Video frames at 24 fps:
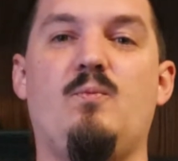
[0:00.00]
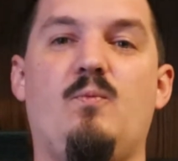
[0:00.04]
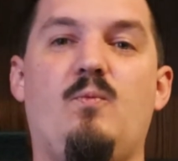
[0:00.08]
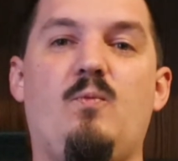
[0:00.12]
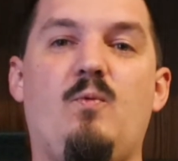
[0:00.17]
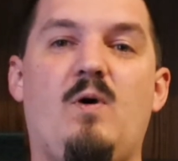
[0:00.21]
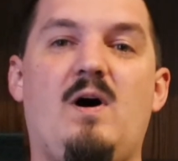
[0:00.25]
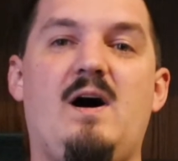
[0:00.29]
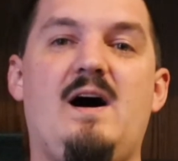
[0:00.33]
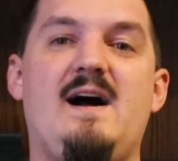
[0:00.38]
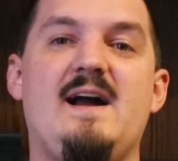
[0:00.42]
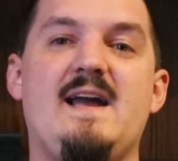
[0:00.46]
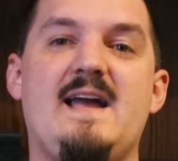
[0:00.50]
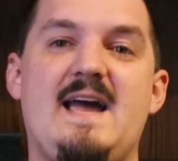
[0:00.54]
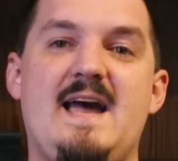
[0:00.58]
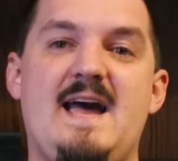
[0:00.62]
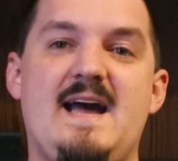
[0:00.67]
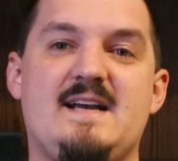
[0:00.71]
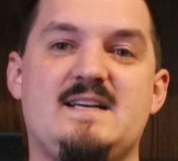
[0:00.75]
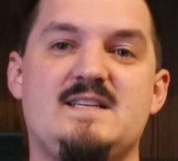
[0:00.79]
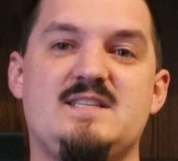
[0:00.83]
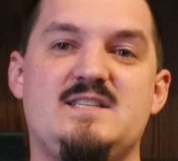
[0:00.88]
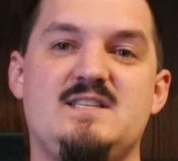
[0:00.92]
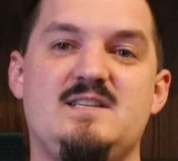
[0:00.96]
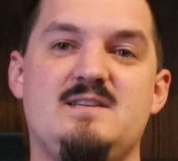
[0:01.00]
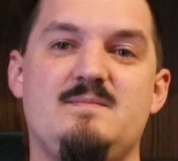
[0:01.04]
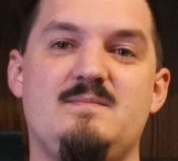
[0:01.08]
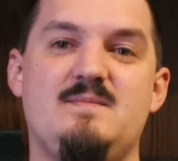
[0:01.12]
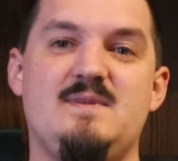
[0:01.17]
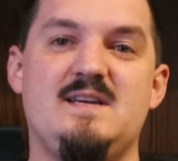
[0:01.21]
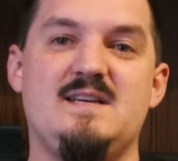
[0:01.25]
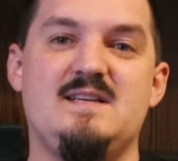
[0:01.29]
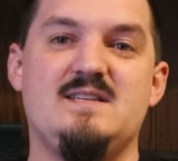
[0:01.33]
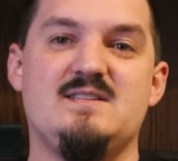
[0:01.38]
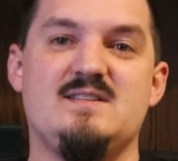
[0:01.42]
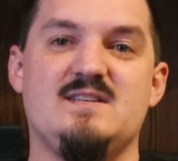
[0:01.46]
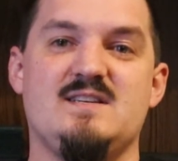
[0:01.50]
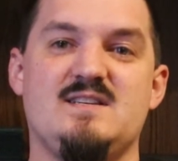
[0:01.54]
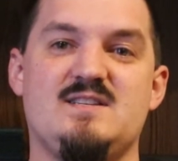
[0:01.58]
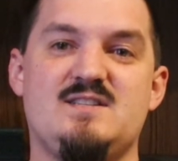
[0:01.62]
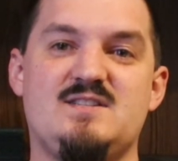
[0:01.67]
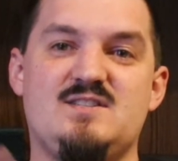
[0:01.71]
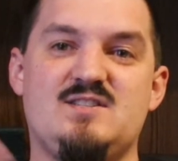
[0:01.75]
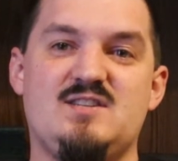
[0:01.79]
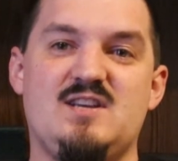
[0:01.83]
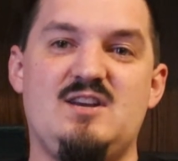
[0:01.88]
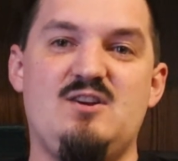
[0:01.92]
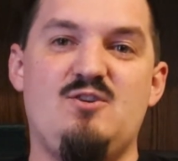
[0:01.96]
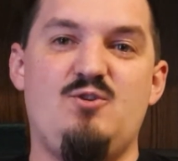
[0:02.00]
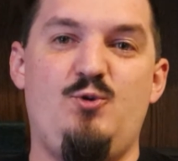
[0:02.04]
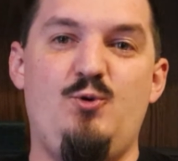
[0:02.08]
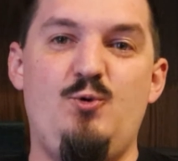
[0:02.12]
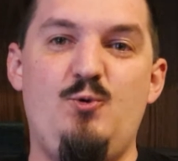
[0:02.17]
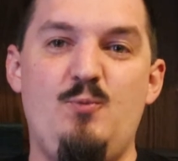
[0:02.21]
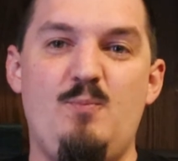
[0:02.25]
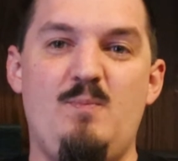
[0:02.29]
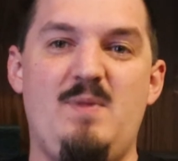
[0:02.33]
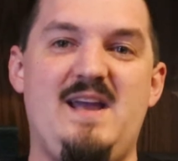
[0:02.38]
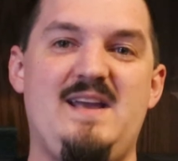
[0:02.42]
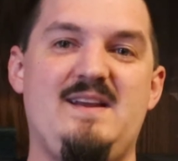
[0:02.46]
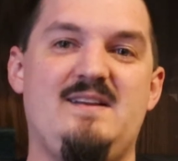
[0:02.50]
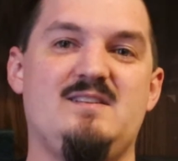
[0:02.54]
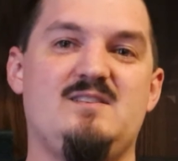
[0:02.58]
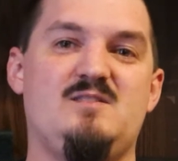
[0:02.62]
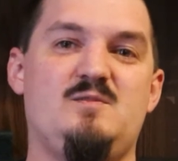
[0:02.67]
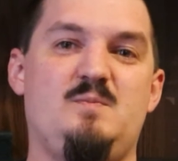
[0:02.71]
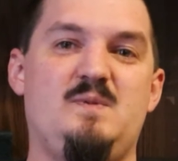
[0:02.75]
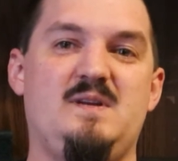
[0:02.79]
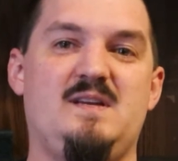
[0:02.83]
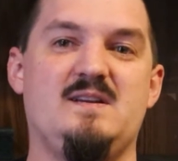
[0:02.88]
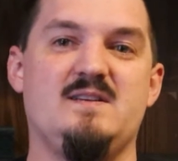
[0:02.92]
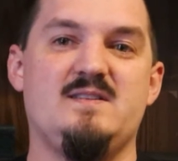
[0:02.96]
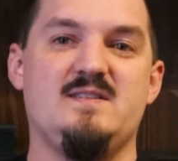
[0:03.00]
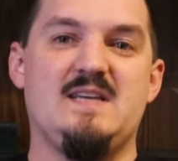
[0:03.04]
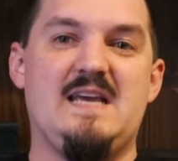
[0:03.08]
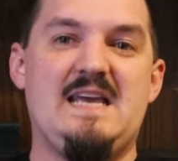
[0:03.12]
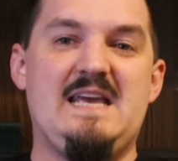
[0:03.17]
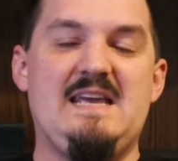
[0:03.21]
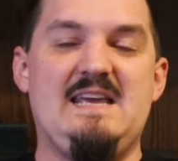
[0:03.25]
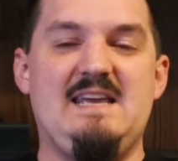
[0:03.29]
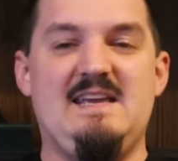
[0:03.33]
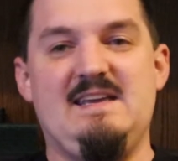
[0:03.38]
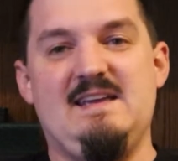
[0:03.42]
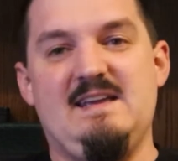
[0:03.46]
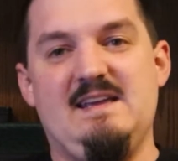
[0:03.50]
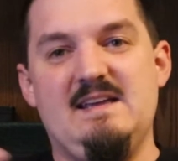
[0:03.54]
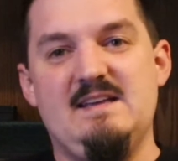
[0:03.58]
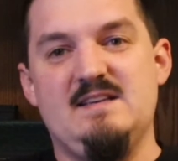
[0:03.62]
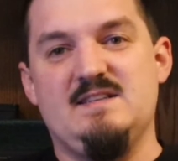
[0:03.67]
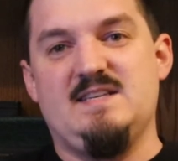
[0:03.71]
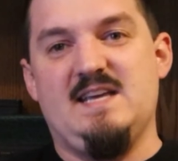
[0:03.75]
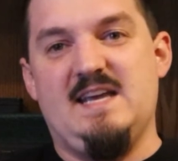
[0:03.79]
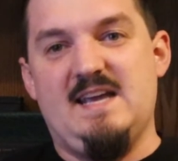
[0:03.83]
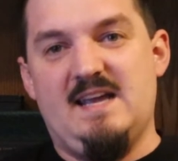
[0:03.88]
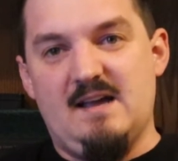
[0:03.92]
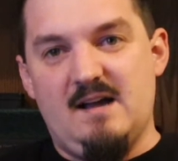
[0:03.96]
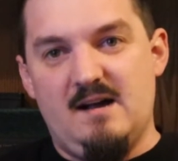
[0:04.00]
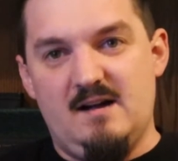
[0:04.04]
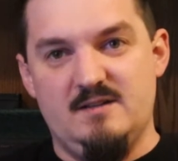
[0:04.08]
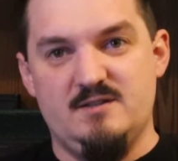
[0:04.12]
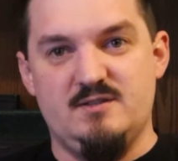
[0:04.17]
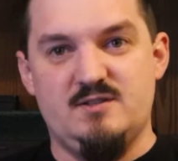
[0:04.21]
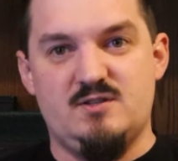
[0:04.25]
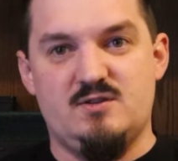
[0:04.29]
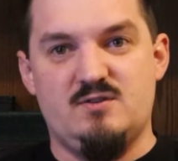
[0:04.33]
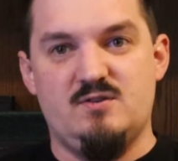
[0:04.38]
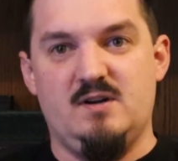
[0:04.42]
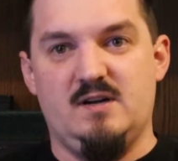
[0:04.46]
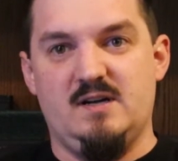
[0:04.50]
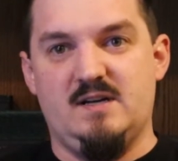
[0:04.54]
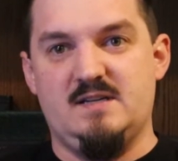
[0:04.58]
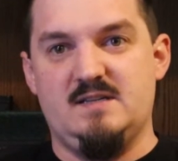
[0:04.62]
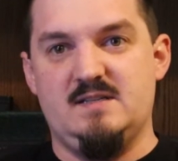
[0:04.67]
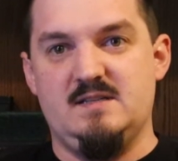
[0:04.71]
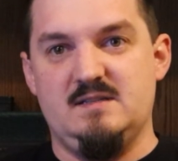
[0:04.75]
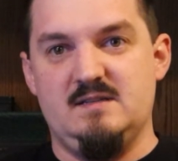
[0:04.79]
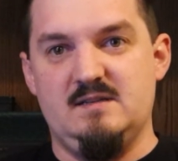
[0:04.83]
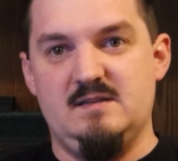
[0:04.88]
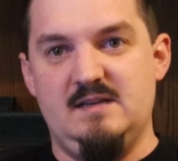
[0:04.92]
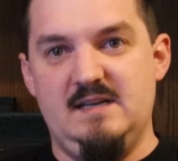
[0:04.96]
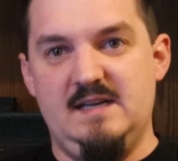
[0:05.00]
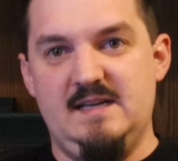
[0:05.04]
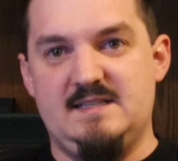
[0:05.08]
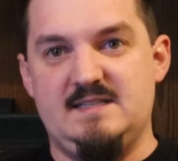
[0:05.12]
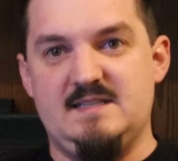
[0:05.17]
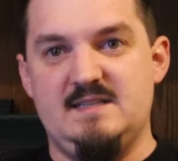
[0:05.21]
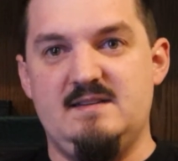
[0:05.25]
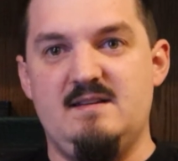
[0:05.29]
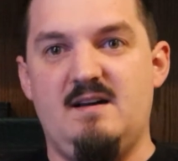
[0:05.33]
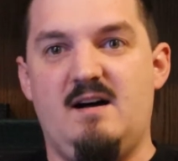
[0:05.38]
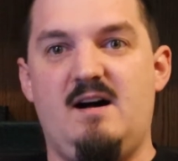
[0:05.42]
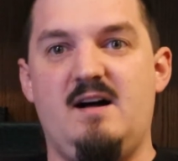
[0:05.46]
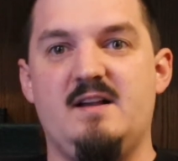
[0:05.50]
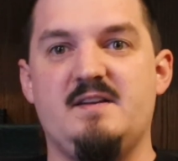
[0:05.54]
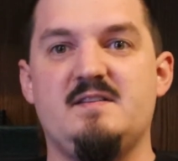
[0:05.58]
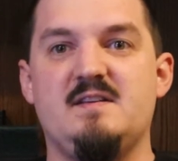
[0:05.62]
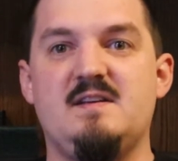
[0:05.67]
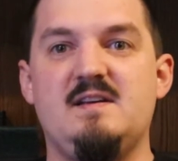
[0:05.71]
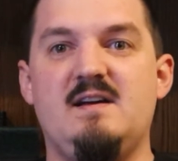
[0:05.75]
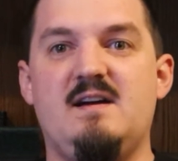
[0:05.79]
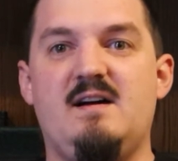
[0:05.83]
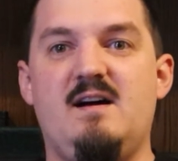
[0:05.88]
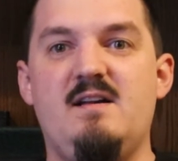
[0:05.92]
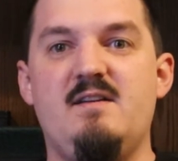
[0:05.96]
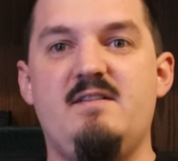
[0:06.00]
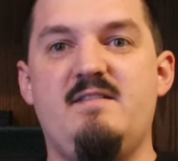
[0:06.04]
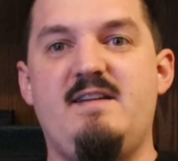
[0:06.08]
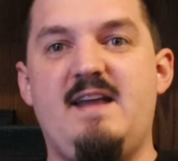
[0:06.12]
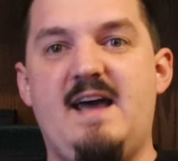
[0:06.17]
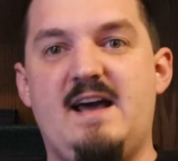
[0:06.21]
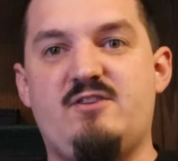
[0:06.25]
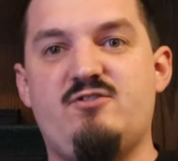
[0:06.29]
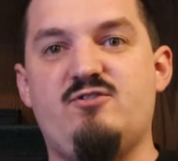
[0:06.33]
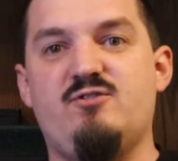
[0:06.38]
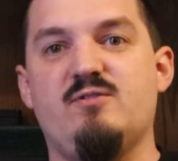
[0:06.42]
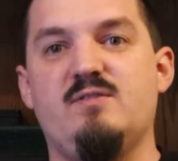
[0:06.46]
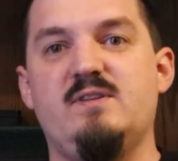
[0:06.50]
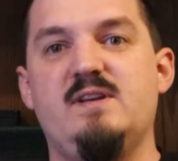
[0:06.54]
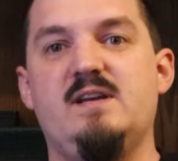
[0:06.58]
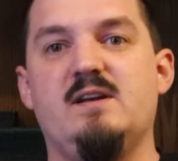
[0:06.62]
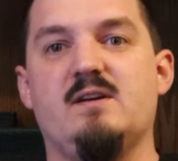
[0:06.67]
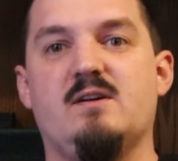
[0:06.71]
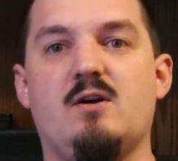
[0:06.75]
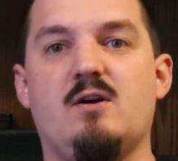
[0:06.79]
why Axiom exists and who made it, because it is a construct. It's not a naturally